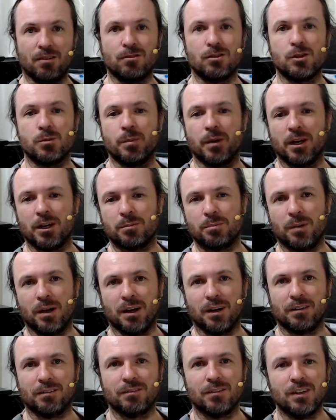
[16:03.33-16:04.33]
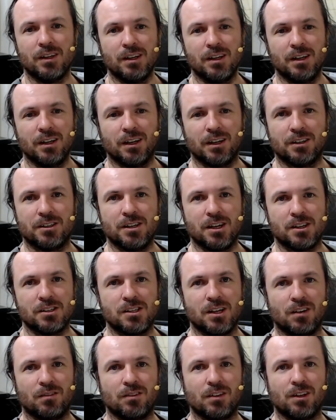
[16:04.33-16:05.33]
respect, but it does
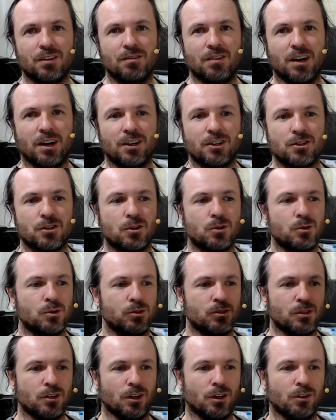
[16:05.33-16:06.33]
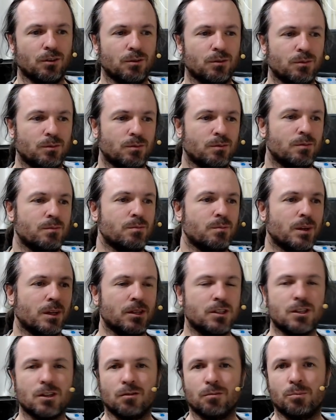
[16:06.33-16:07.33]
have the advantage, of course, being
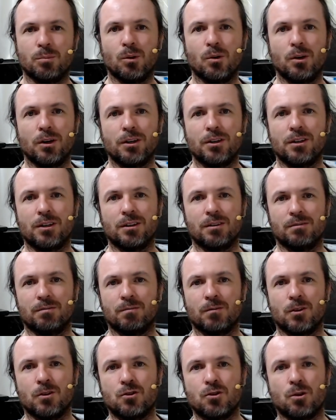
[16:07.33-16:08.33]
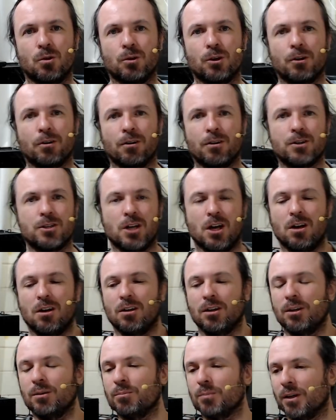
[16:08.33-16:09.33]
self-employed, you can control your own
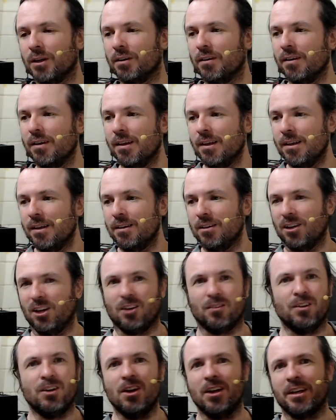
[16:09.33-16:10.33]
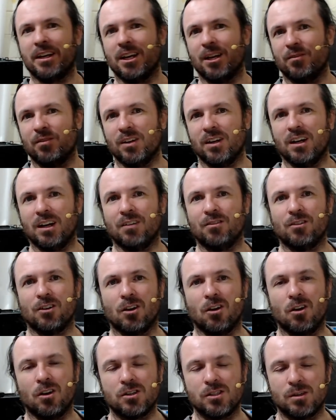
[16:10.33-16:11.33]
time. And like, I mean, I get up at 11
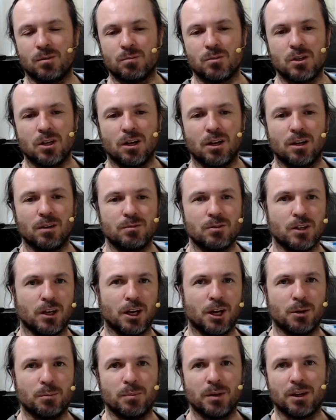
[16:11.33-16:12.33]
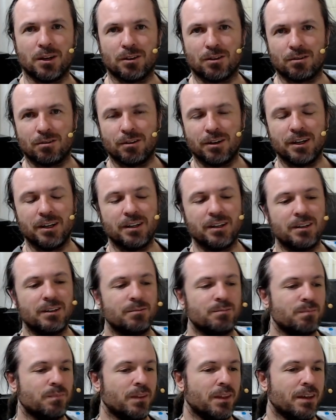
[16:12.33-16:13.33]
o'clock sometimes, I go to bed at 3.
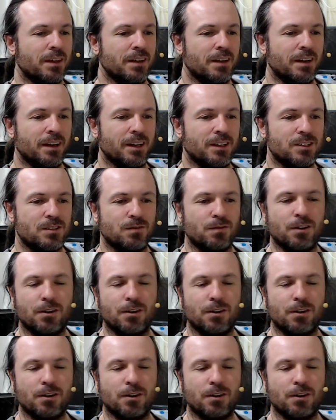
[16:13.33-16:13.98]
It's